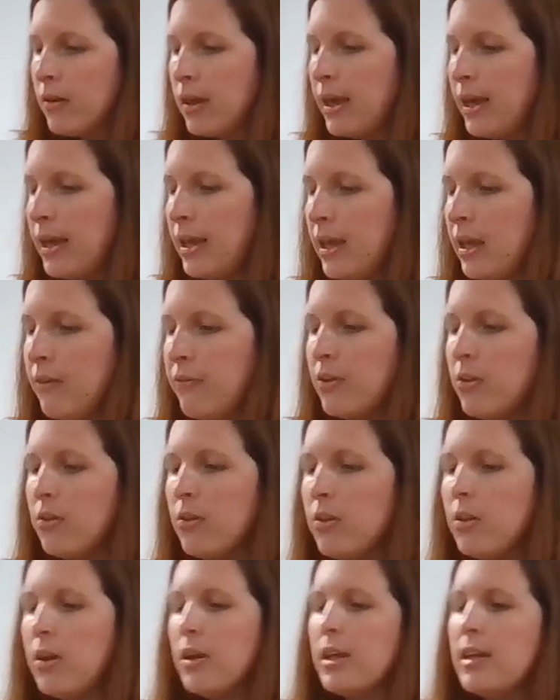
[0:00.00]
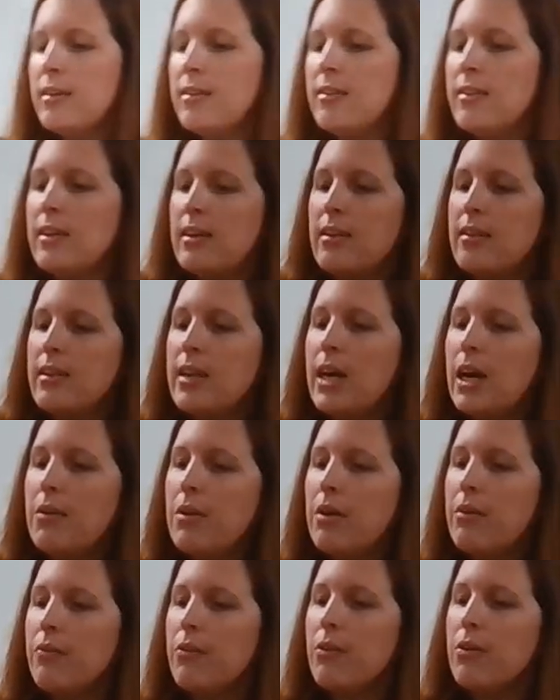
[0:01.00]
Okay, if you look, it says,
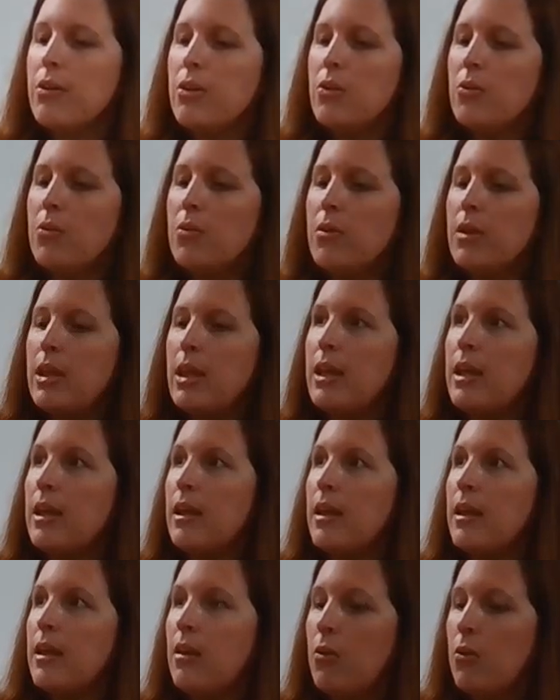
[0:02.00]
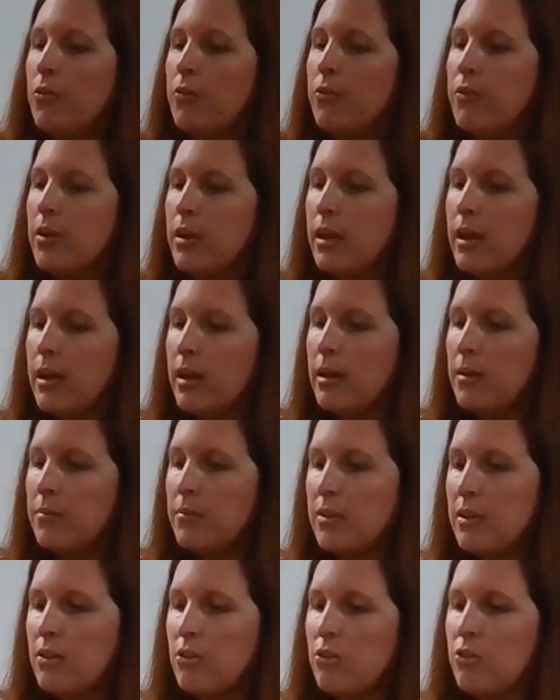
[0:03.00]
however, you can overcome
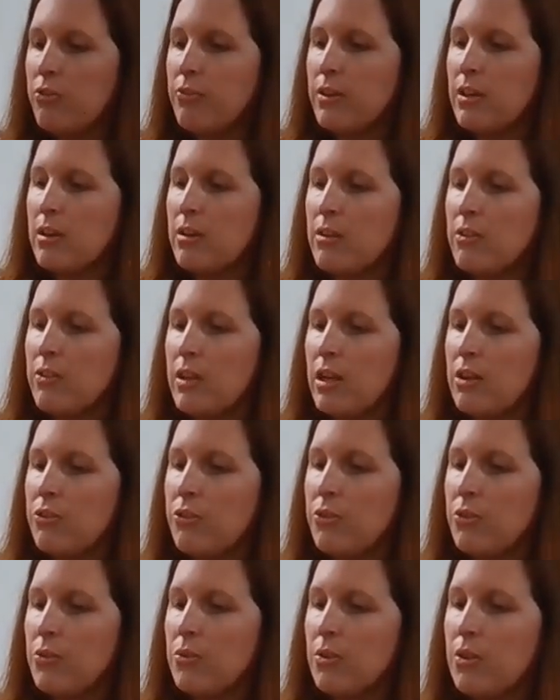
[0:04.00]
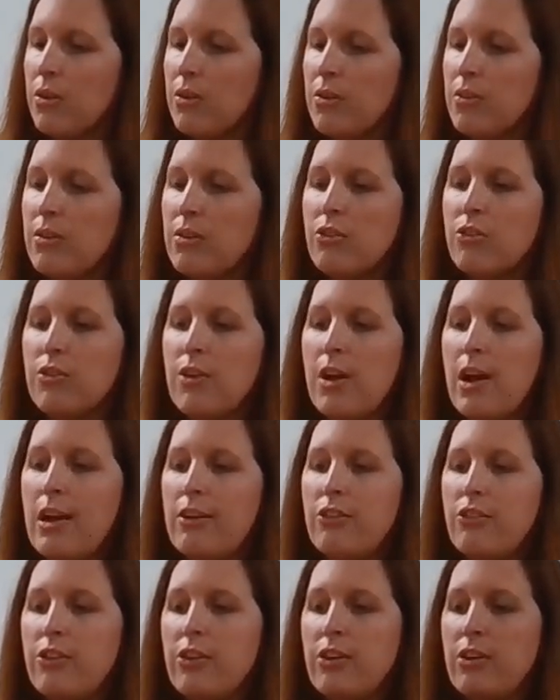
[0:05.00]
such fears as you learn the
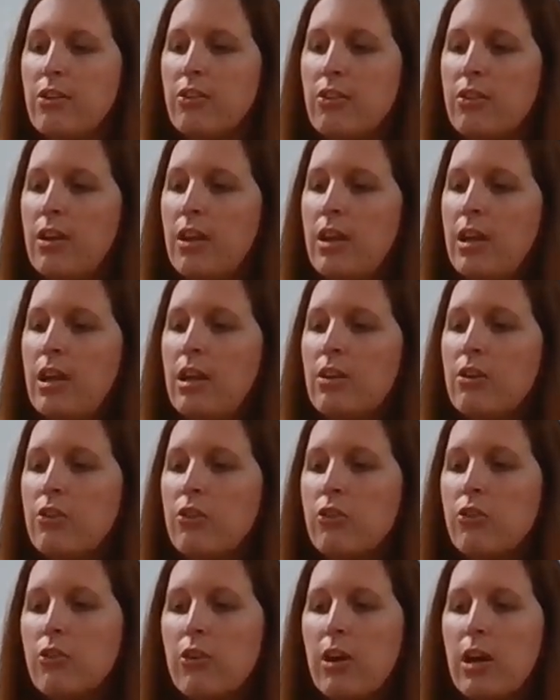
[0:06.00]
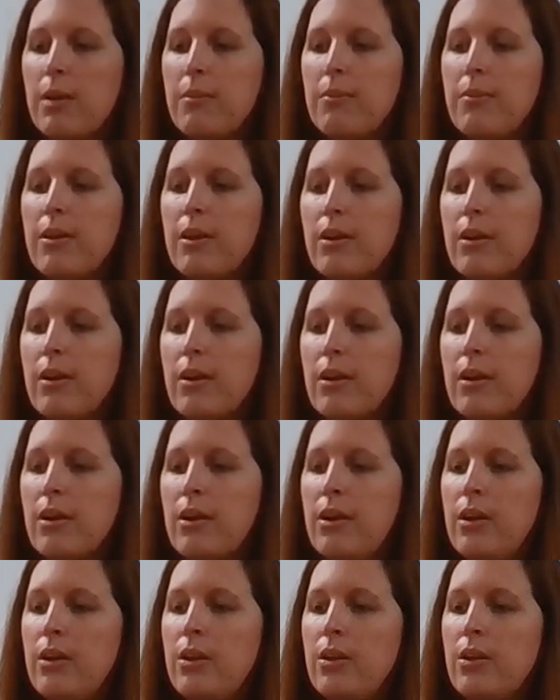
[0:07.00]
strategies described here,
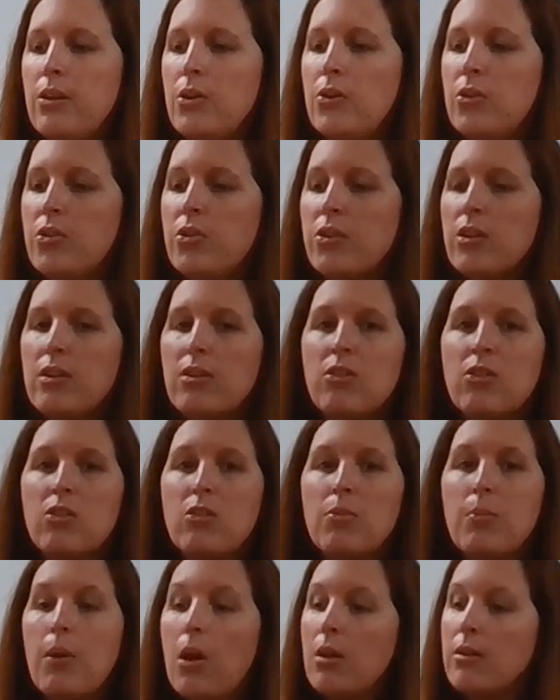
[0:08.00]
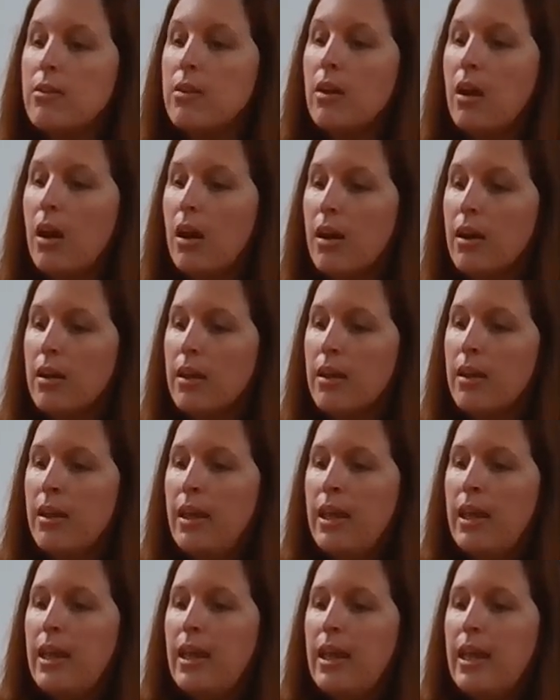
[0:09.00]
using small talk
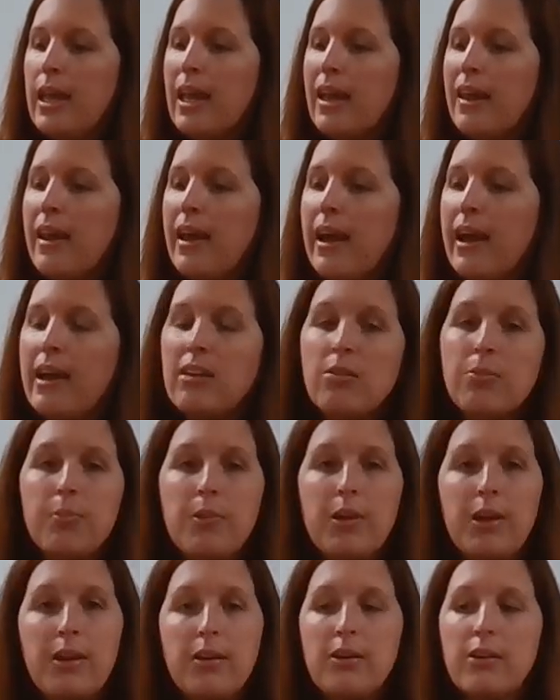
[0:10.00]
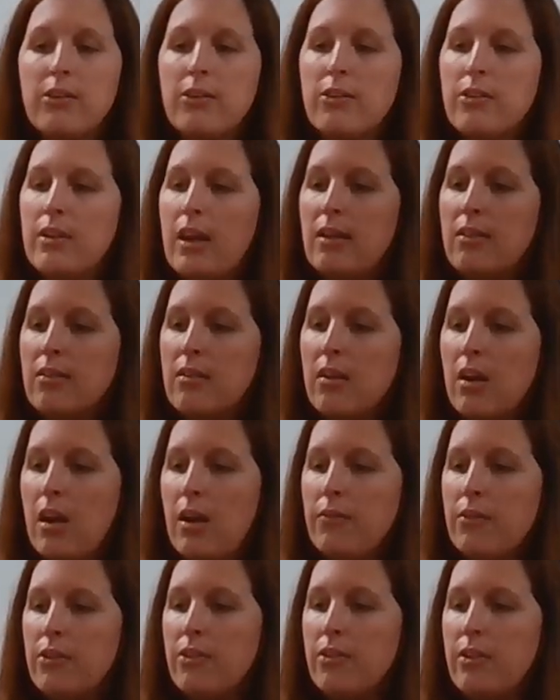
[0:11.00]
and icebreakers as
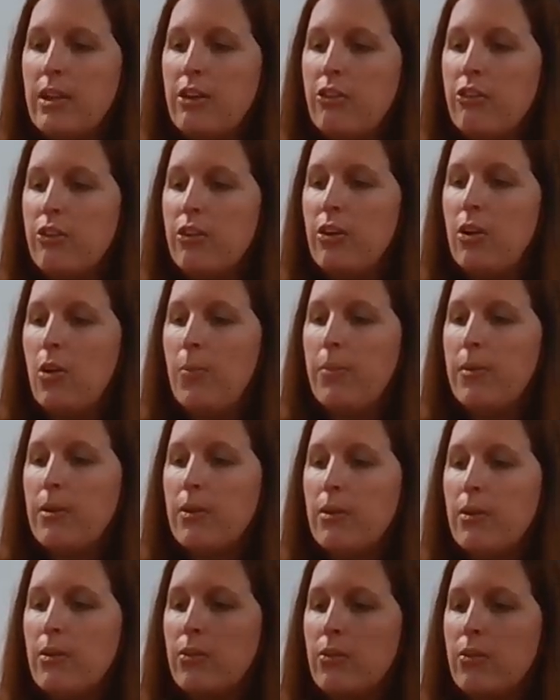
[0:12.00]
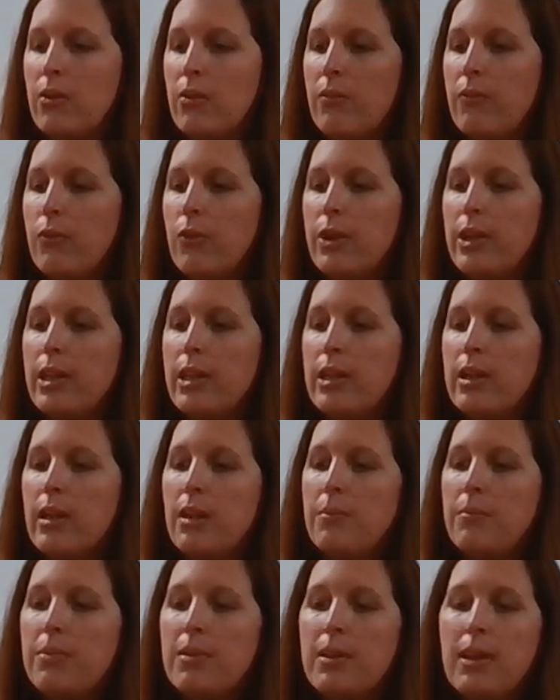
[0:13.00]
conversation openers, avoiding
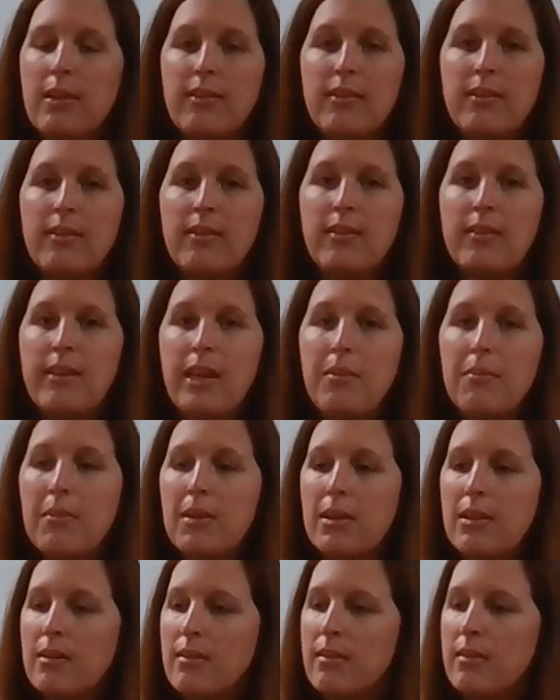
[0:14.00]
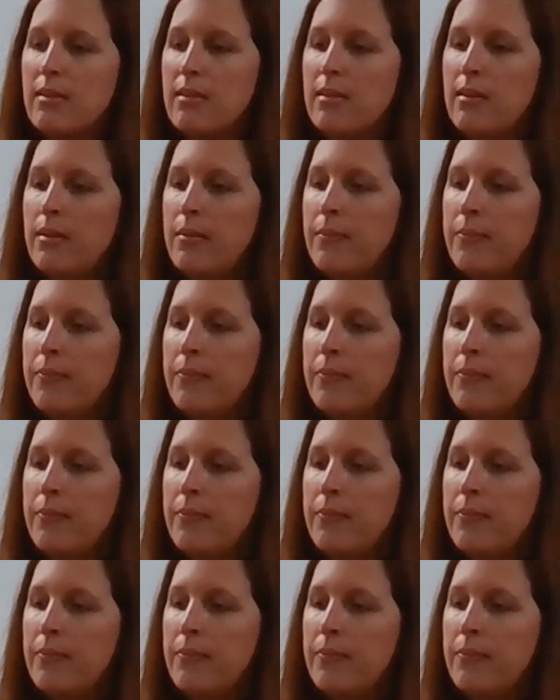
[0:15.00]
unpleasant statements